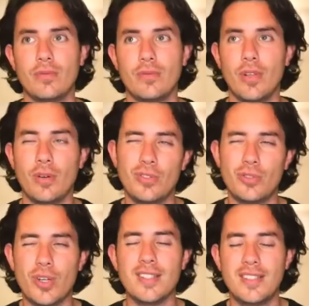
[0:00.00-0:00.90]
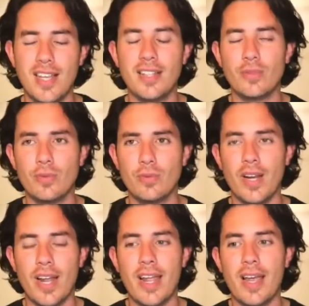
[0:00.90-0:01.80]
no, to transcend what
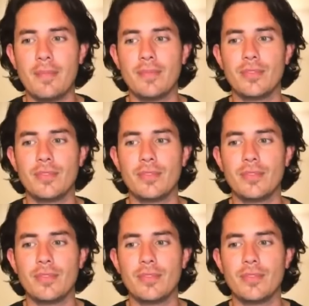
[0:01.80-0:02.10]
I am,